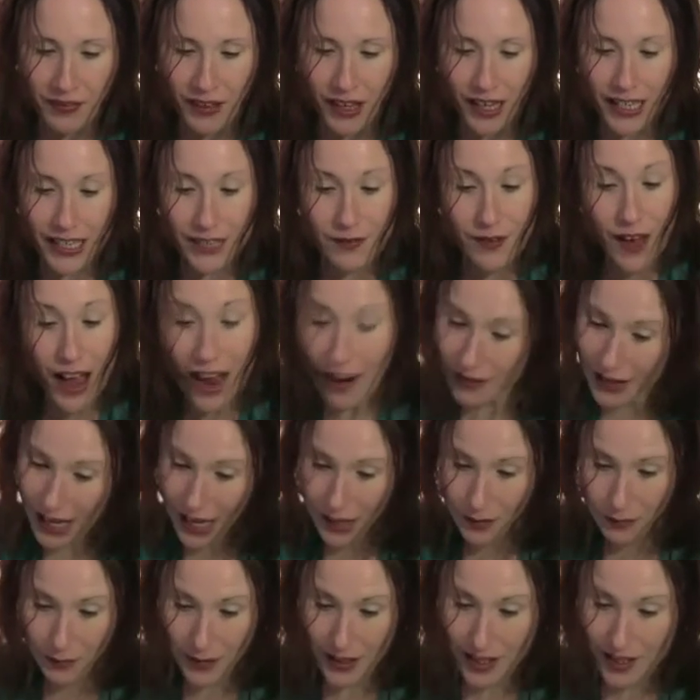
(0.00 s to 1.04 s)
And if Harry
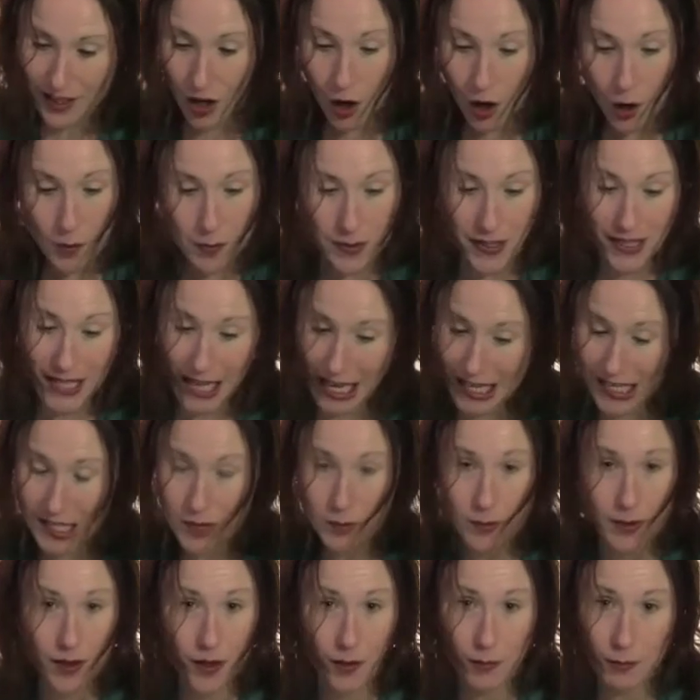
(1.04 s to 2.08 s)
hadn't been so obsessed
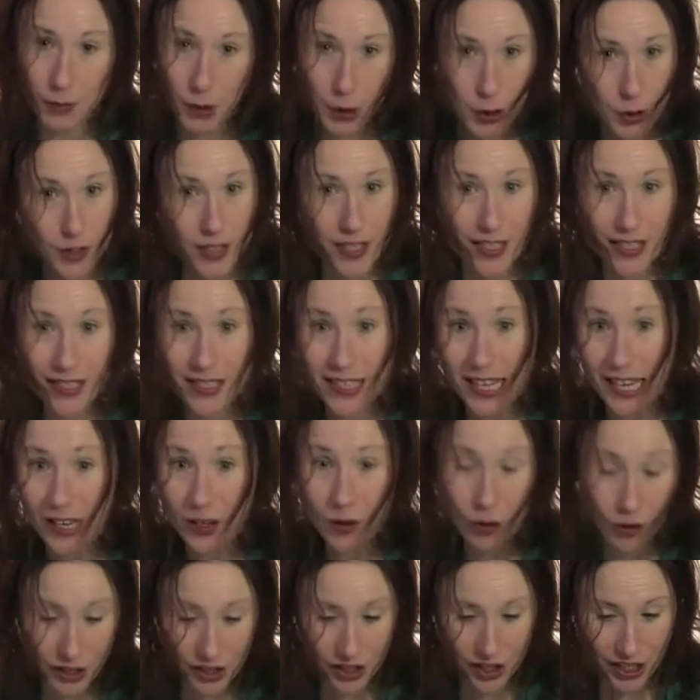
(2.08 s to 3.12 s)
with computers and
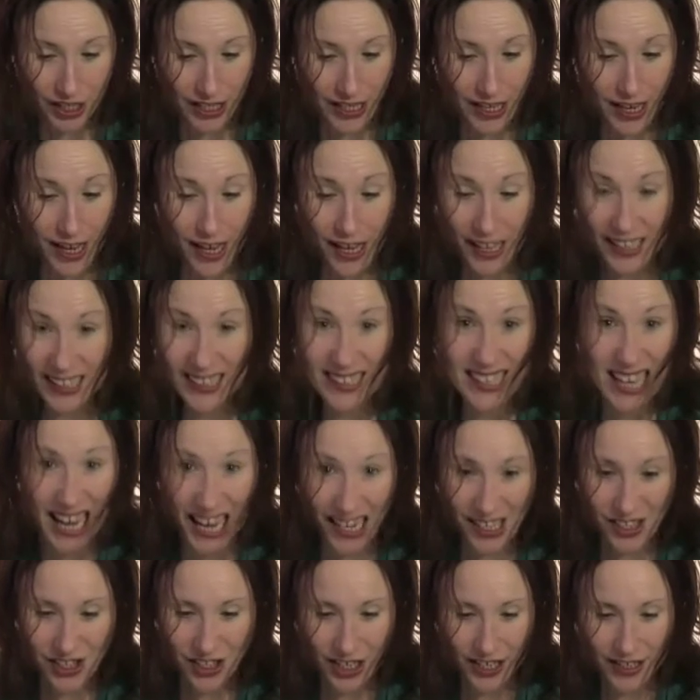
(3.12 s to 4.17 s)
technology and
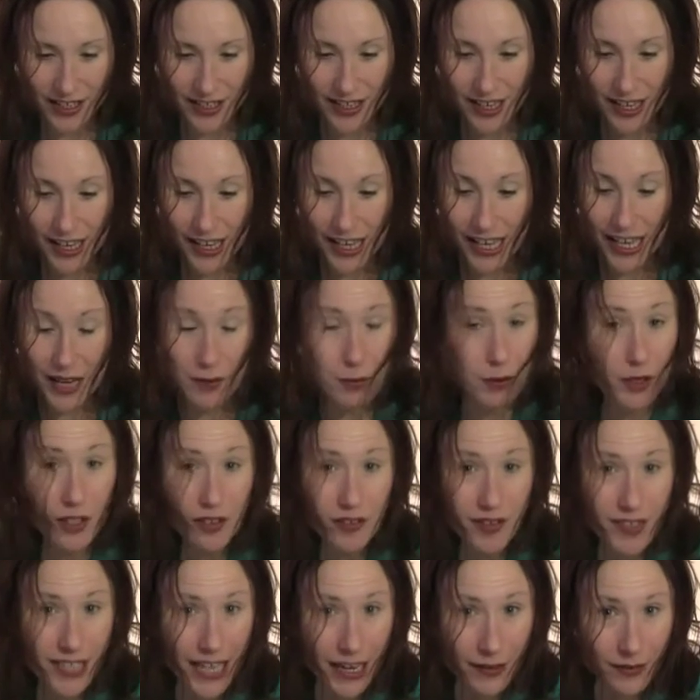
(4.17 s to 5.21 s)
gadgets, he wouldn't have
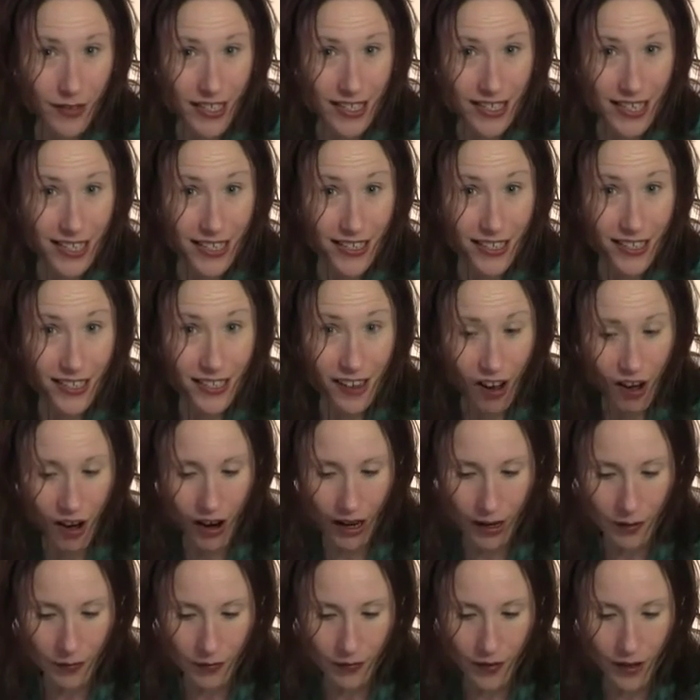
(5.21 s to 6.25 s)
saved his sister's
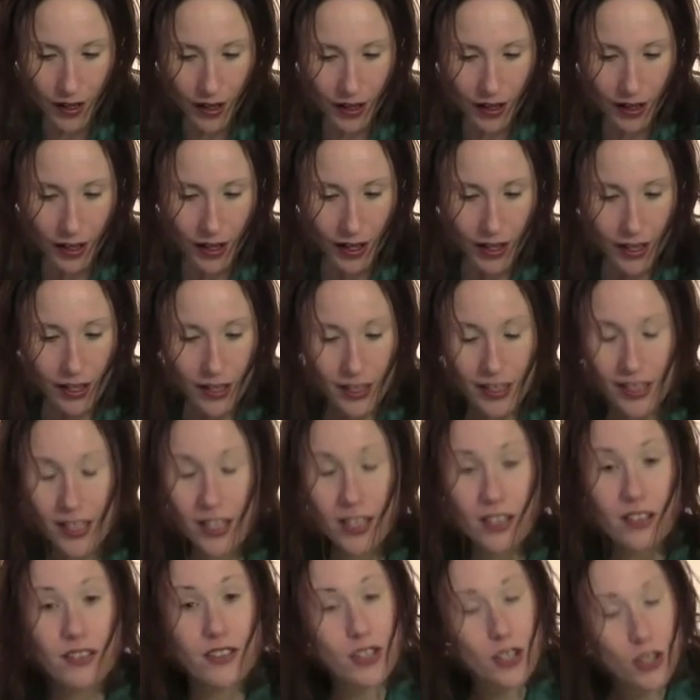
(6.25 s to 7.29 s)
life.
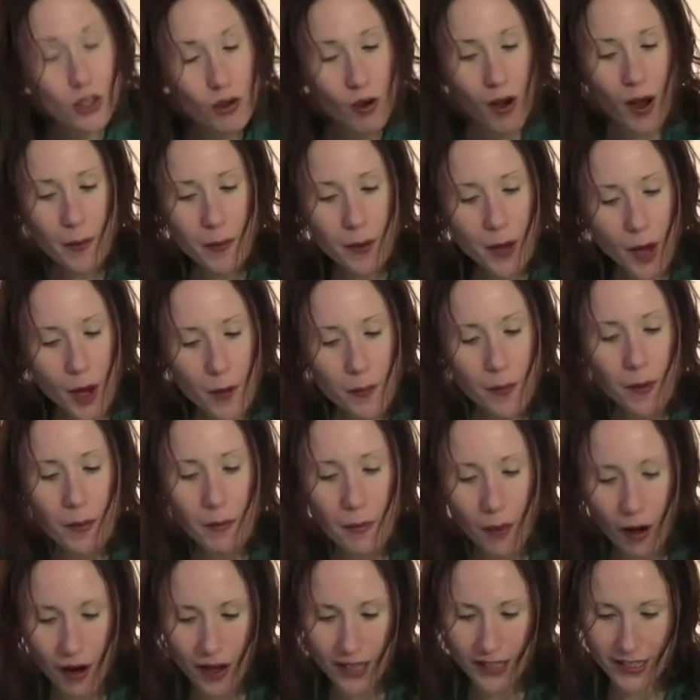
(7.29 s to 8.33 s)
So try and be
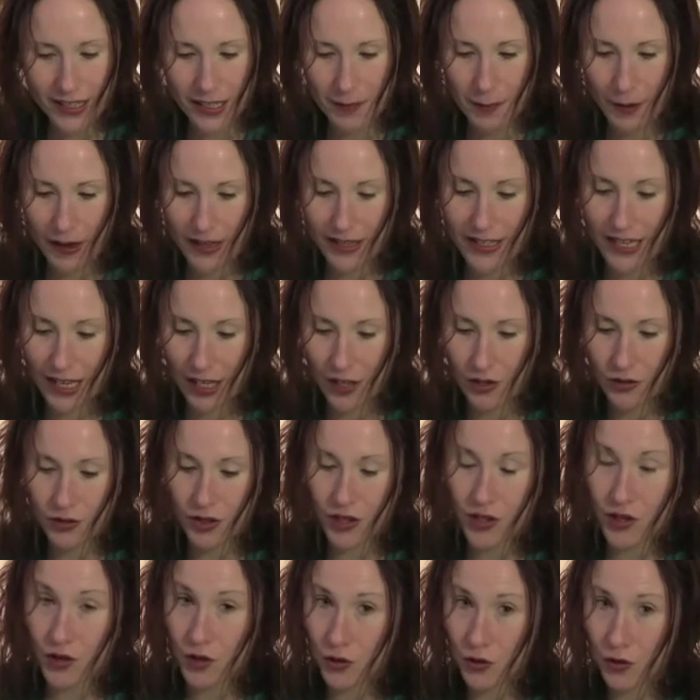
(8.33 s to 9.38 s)
open-minded about secondary
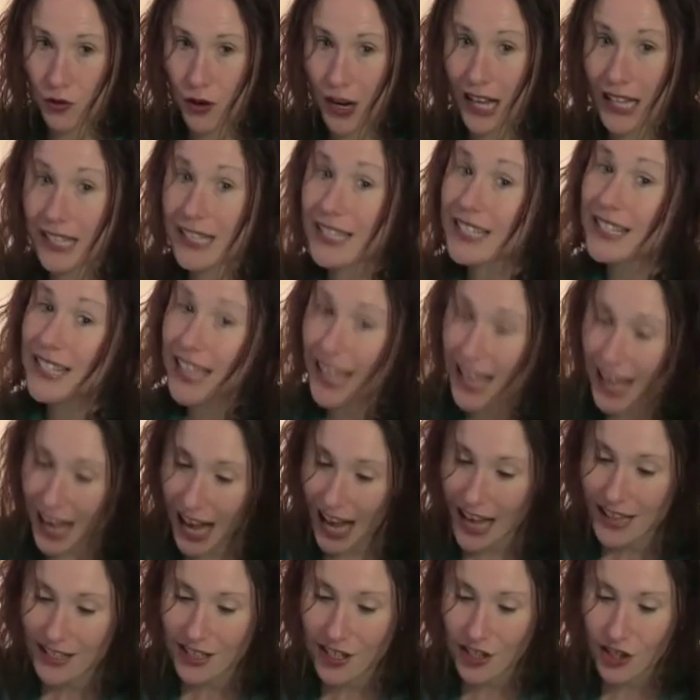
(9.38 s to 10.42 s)
school and see
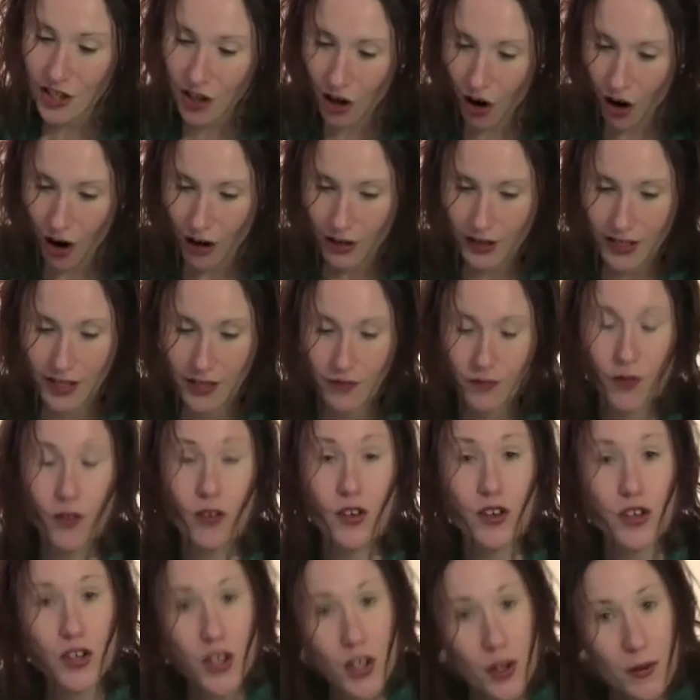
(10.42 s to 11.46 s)
it as a chance for
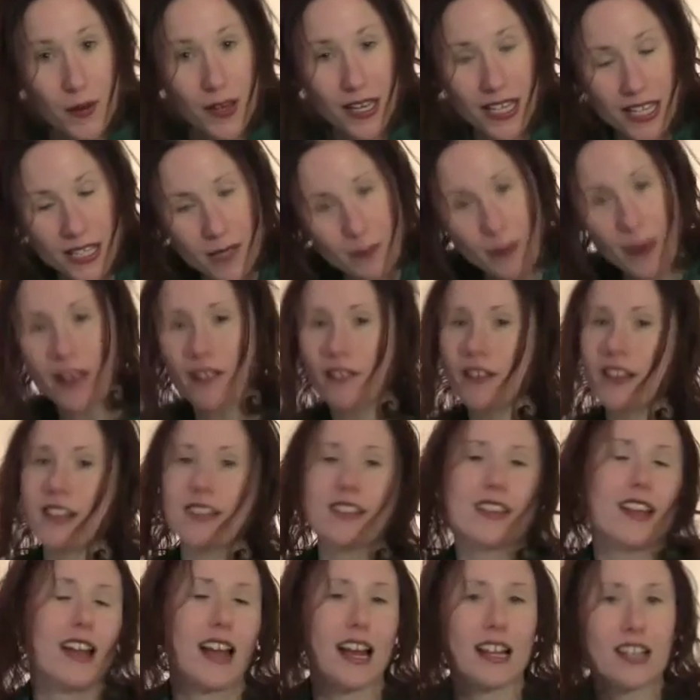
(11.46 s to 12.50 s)
a new
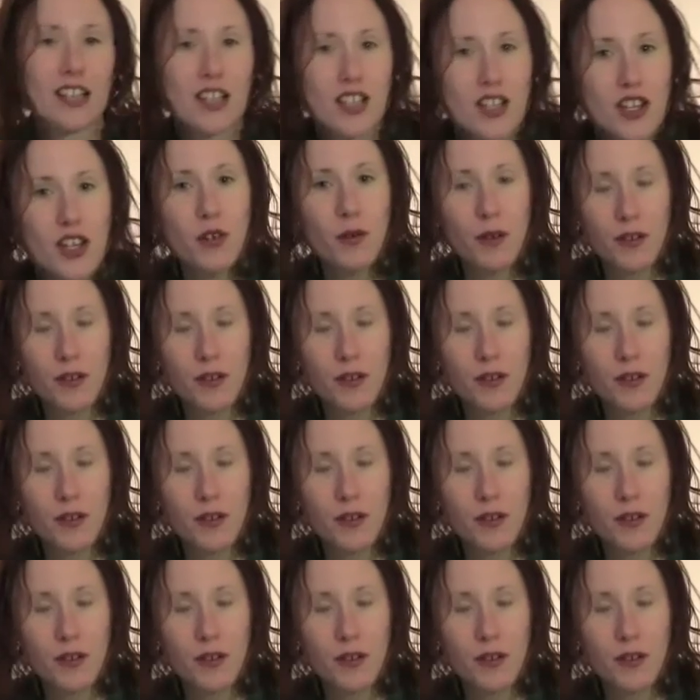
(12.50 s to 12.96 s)
experience and a new